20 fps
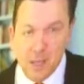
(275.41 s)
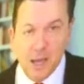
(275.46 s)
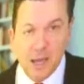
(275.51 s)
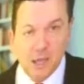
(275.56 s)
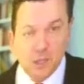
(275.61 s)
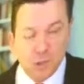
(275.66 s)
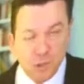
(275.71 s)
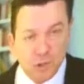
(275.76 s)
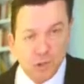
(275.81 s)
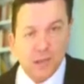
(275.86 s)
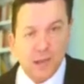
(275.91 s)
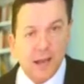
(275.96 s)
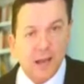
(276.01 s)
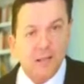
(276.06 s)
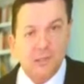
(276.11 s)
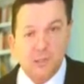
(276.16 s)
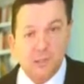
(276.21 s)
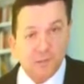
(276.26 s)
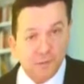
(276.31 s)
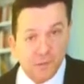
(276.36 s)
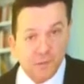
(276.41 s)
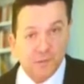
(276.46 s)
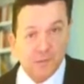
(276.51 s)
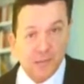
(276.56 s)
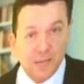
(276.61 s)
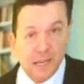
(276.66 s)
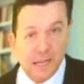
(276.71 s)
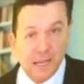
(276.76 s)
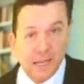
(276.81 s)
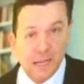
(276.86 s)
In
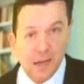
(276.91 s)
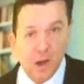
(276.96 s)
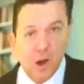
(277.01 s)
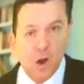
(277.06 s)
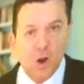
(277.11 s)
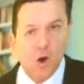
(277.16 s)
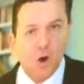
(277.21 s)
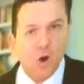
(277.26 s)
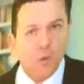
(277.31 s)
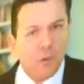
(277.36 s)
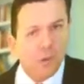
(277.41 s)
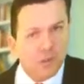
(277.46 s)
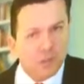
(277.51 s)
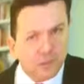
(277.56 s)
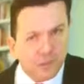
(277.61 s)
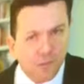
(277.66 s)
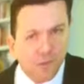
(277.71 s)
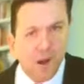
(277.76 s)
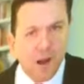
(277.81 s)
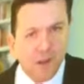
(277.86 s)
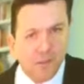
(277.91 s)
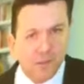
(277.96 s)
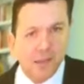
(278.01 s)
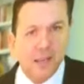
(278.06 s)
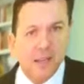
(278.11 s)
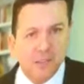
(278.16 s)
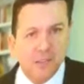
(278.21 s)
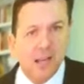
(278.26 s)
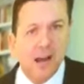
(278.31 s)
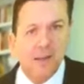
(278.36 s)
2015, almost 5
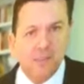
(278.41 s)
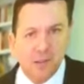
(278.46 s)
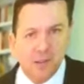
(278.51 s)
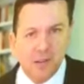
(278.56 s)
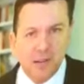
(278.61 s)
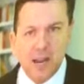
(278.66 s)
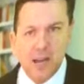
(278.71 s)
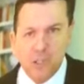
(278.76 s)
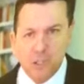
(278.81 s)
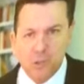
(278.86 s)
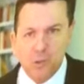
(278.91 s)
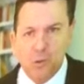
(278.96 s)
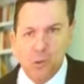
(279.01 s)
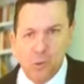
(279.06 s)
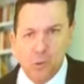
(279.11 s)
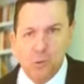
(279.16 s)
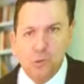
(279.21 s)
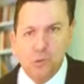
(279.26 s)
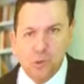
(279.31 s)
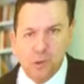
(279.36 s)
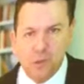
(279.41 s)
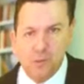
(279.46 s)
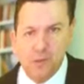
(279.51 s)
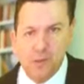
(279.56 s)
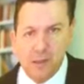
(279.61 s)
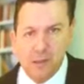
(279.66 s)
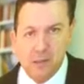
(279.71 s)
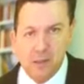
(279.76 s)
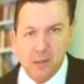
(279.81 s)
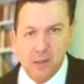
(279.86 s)
years after the national law took
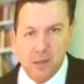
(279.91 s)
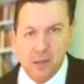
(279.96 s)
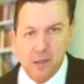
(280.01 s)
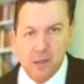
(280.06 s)
effect,